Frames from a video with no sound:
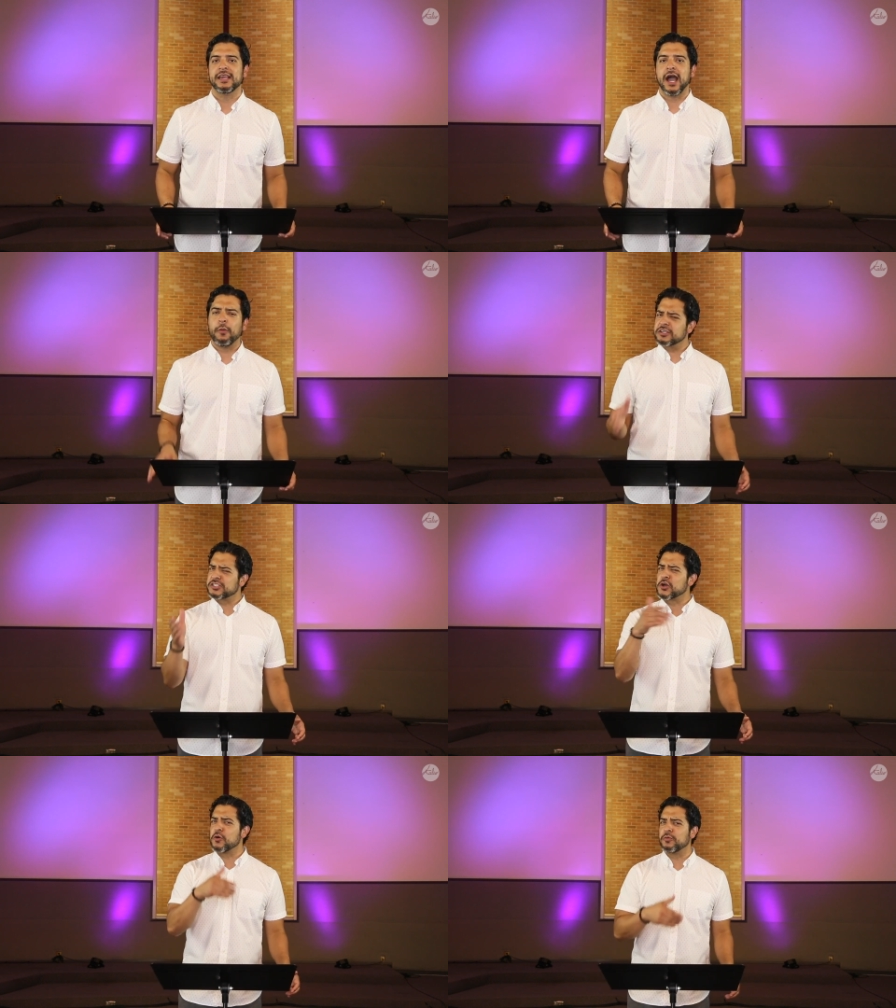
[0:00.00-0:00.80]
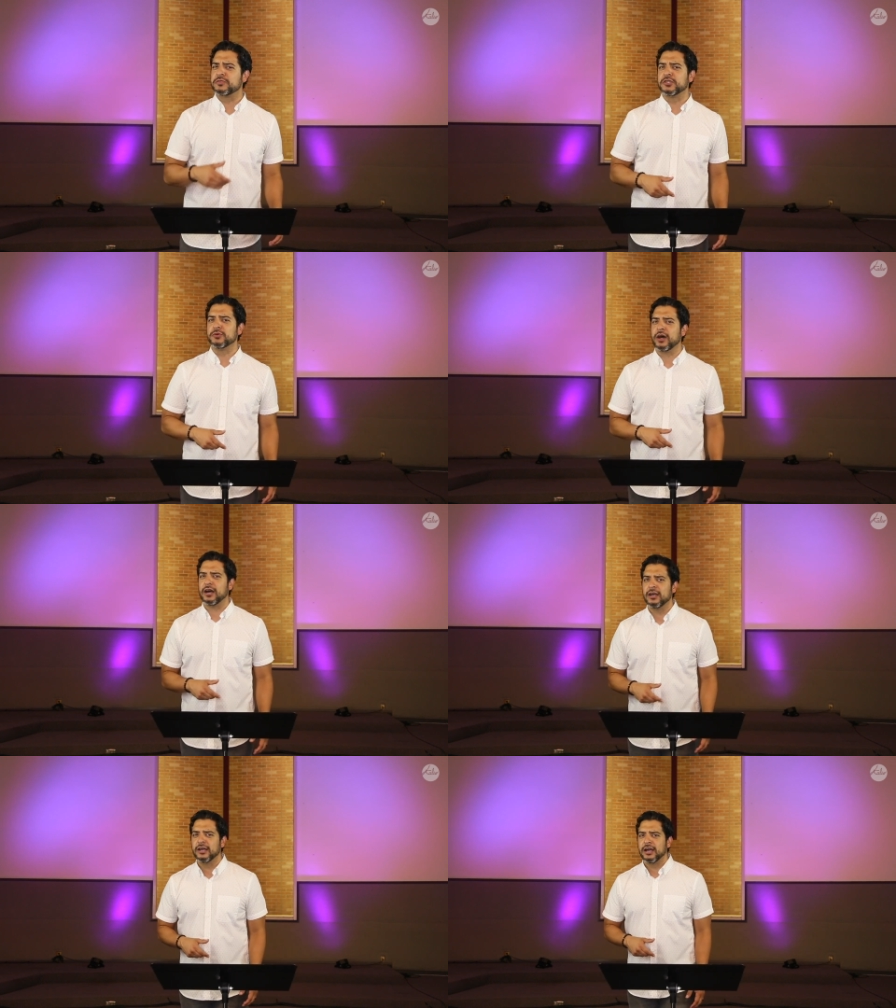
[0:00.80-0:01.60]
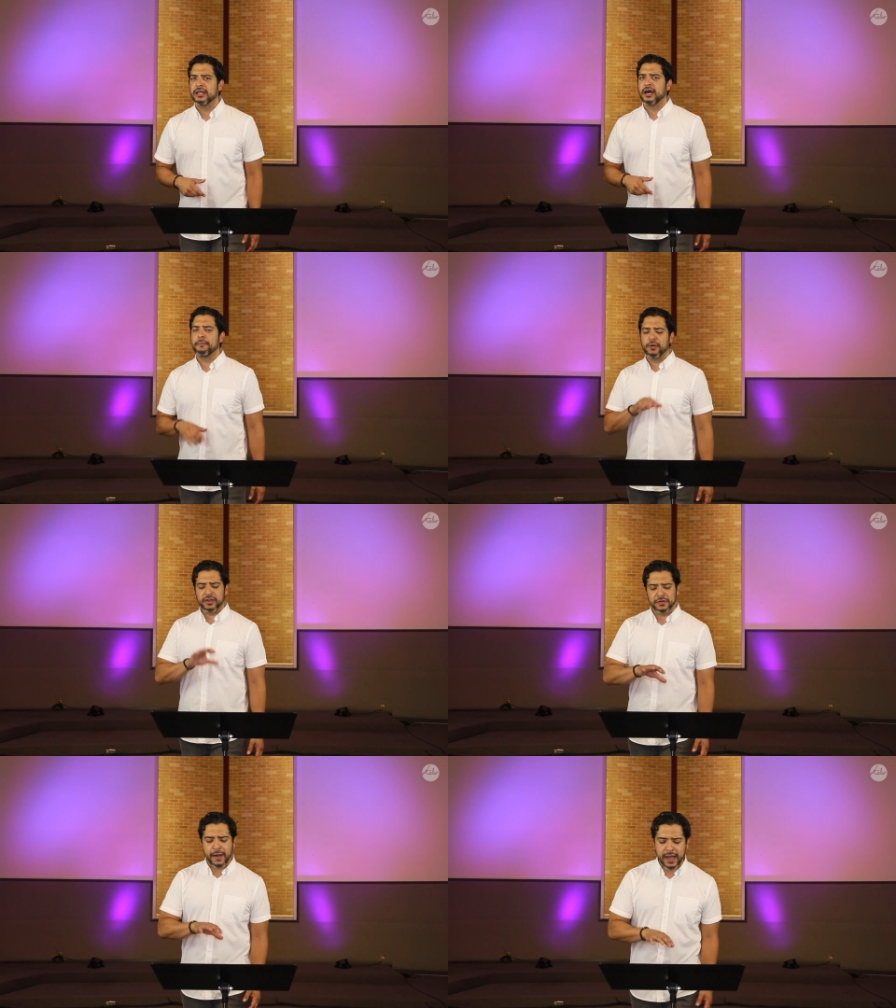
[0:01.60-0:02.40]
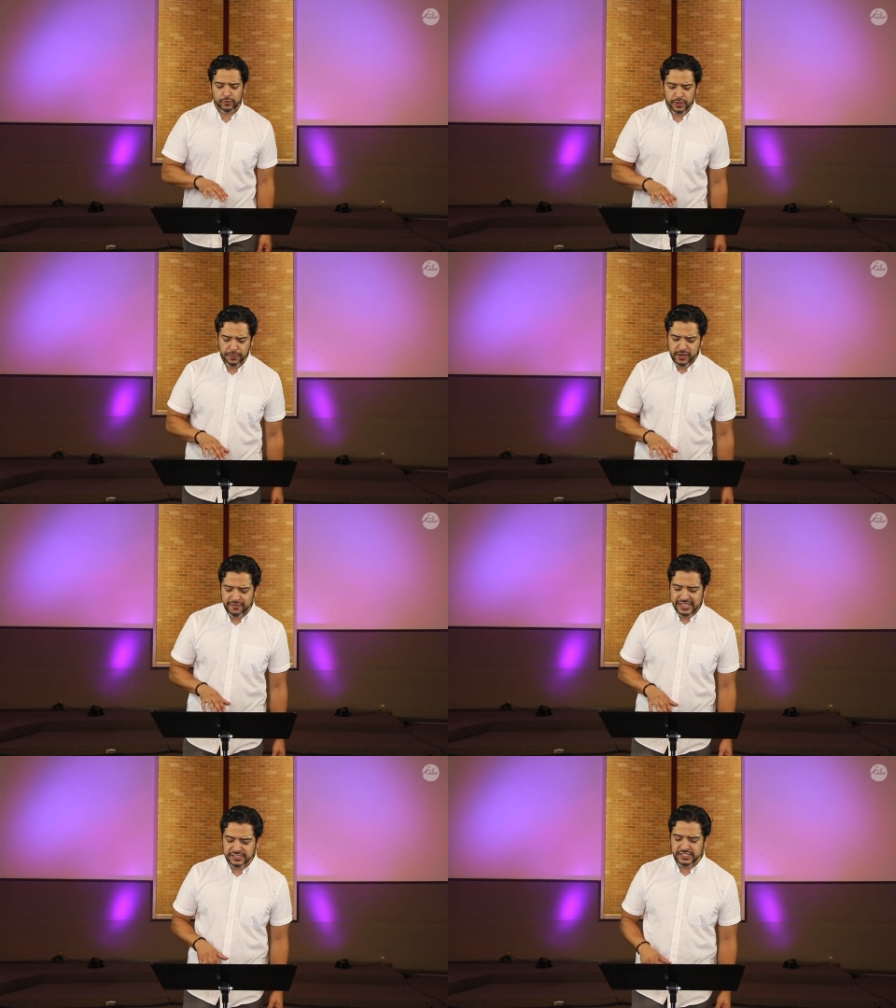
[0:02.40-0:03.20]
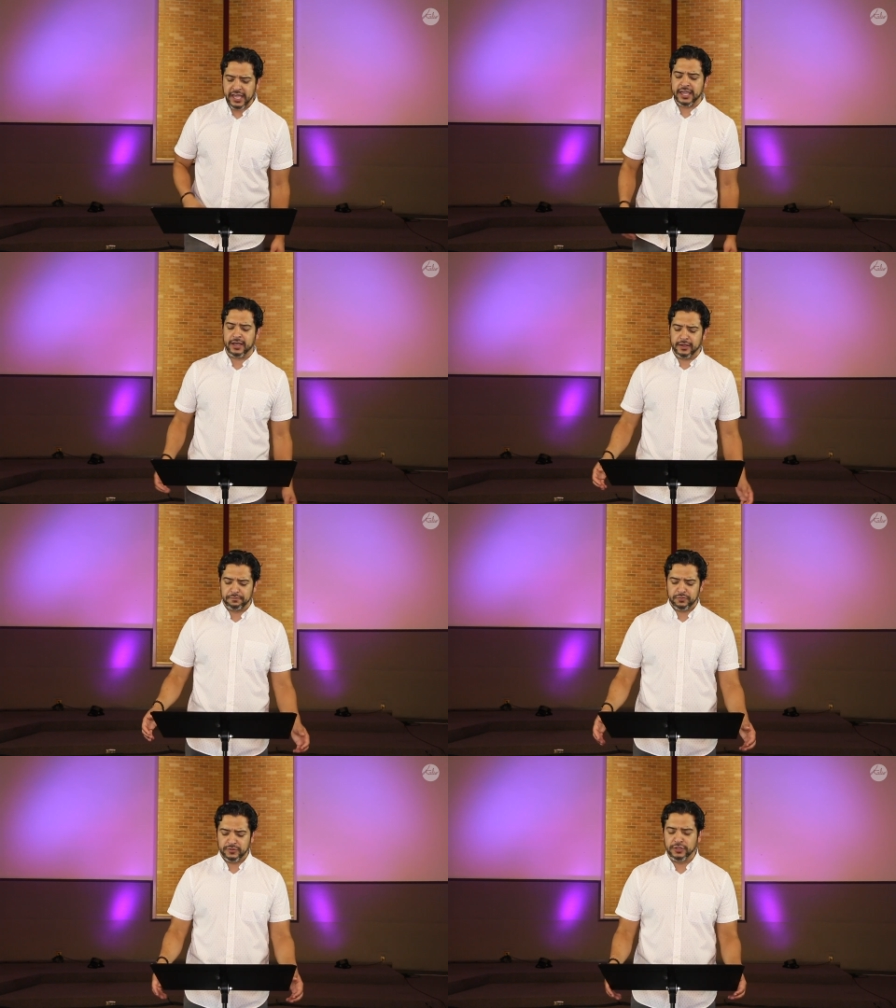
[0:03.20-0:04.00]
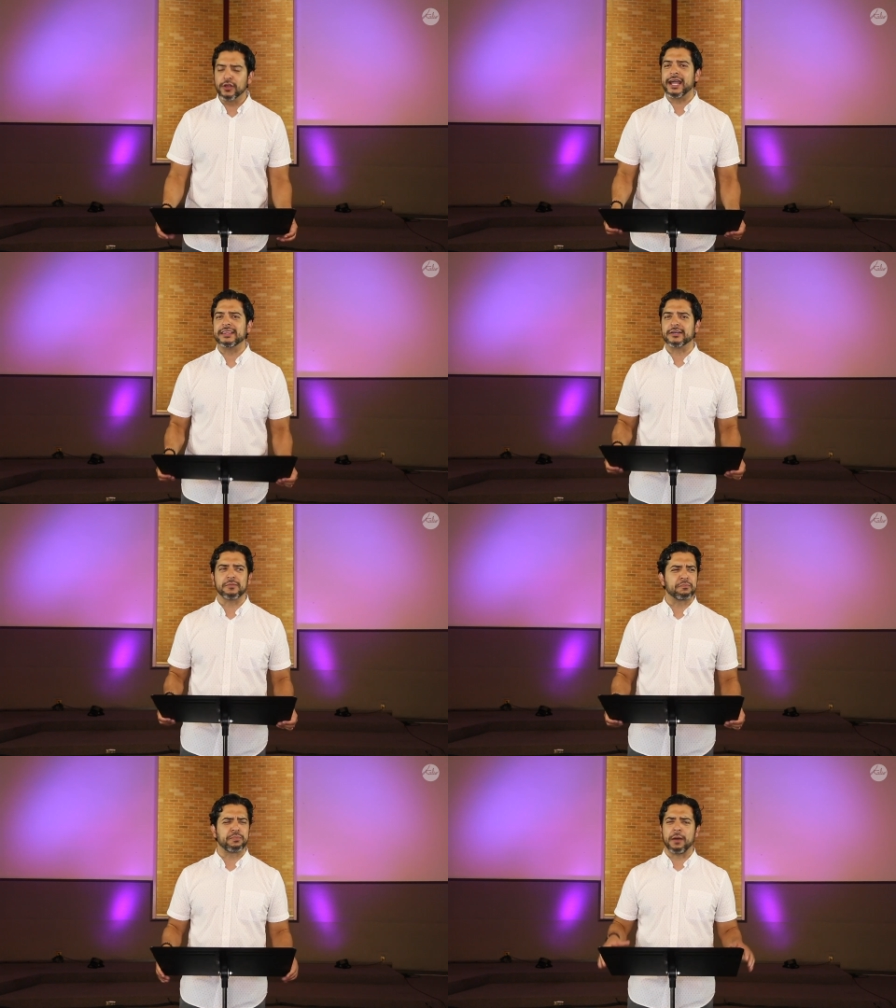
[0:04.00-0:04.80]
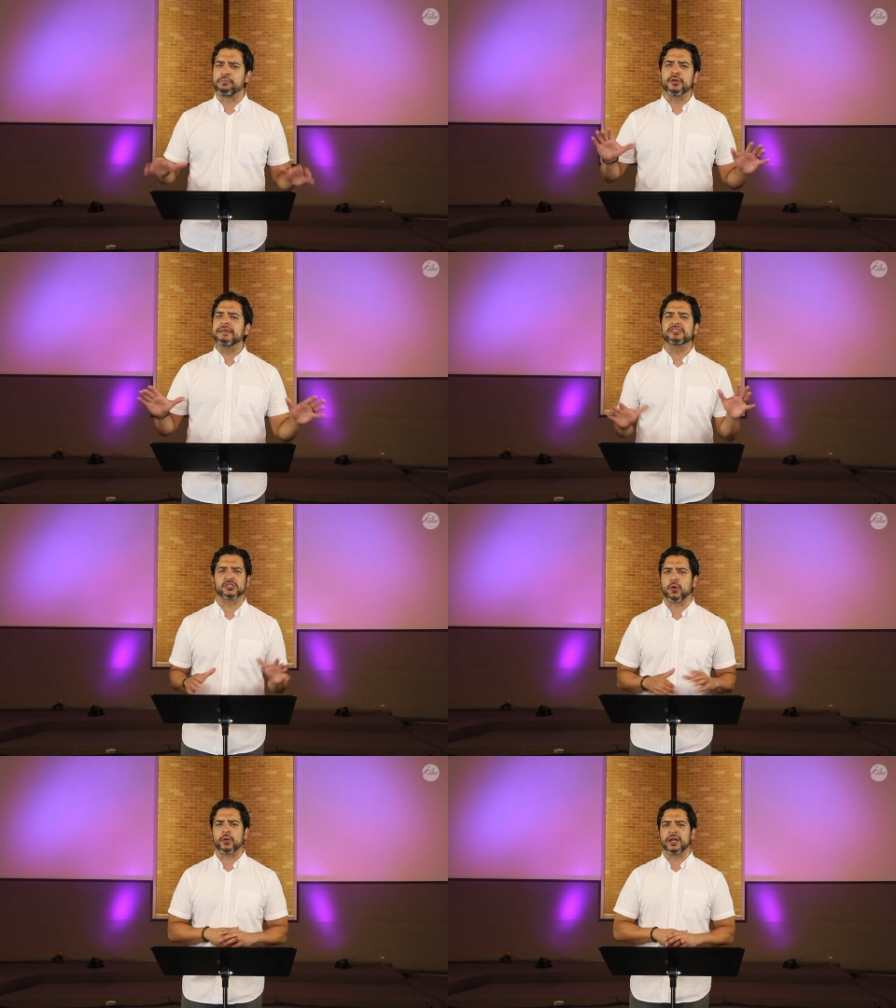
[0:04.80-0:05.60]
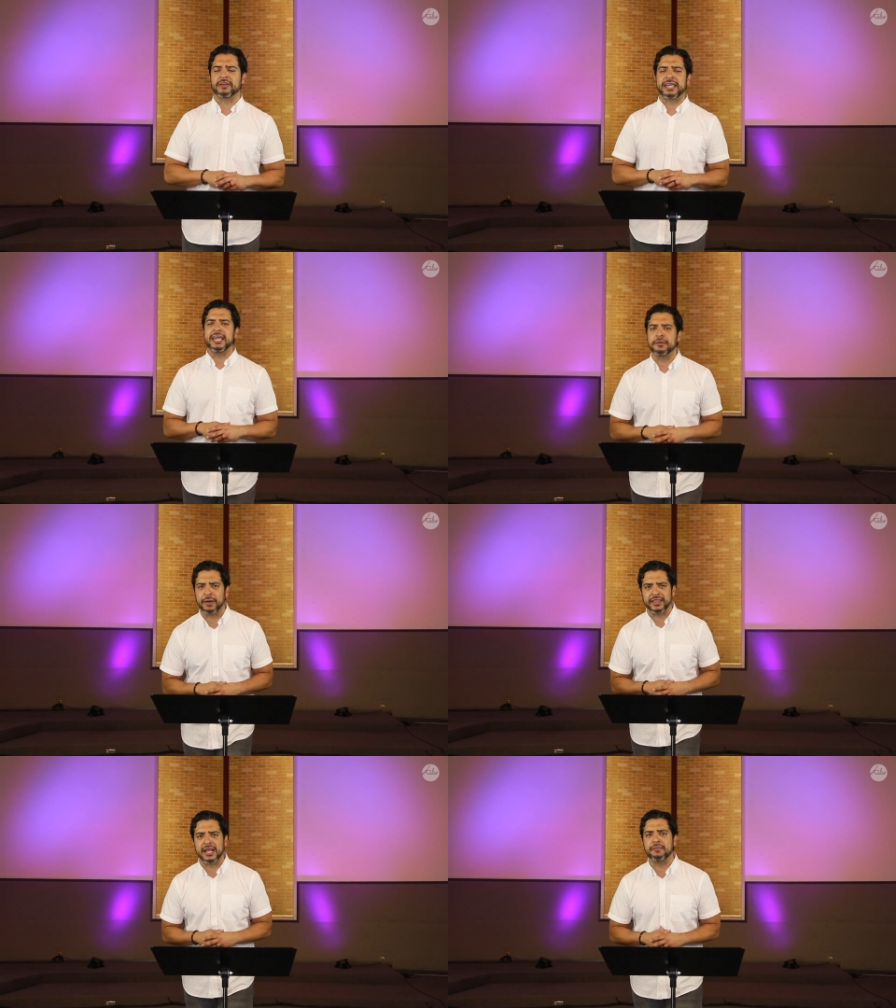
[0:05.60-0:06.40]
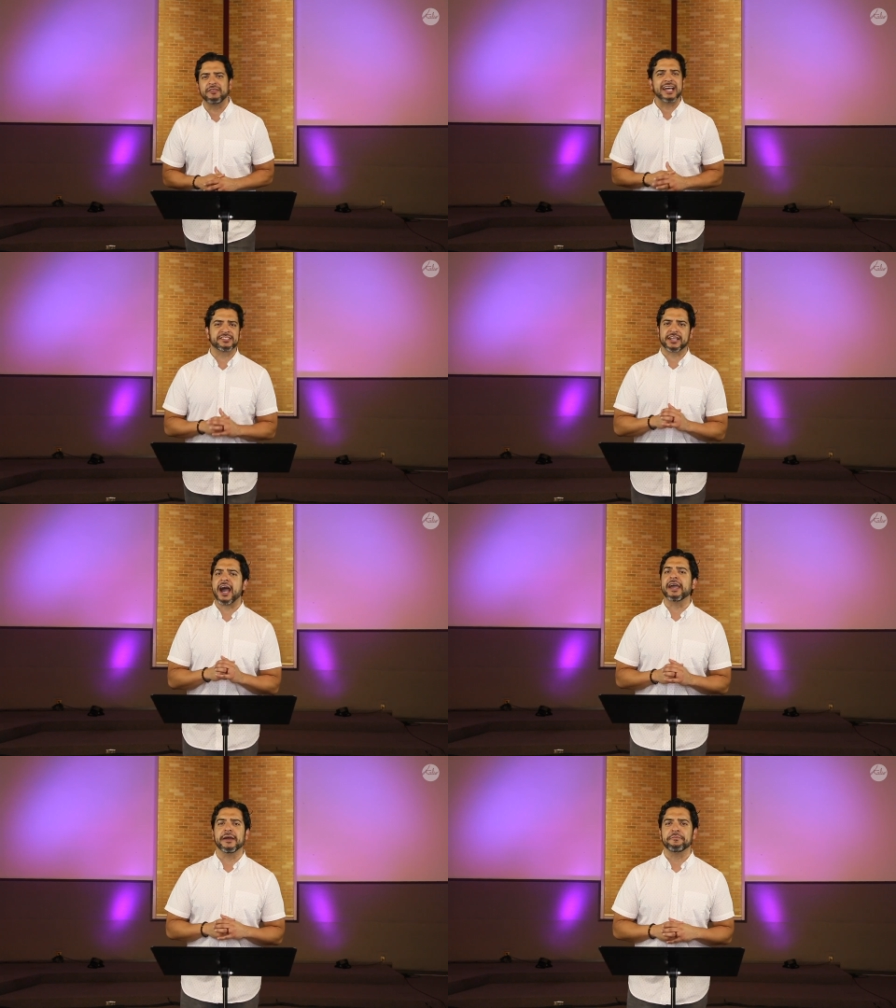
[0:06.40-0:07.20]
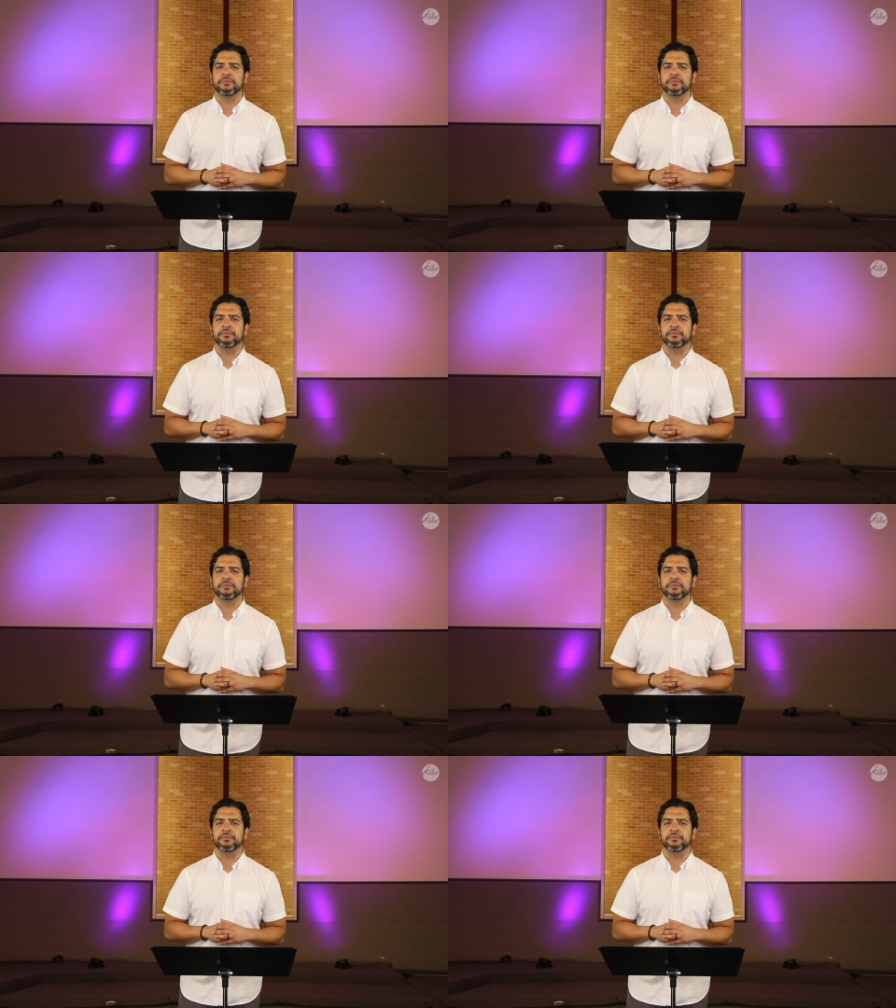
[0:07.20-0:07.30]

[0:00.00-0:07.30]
I want us to go to a book of the Bible, the book of Isaiah, to look at the, a brief story of a king by the name of Hezekiah.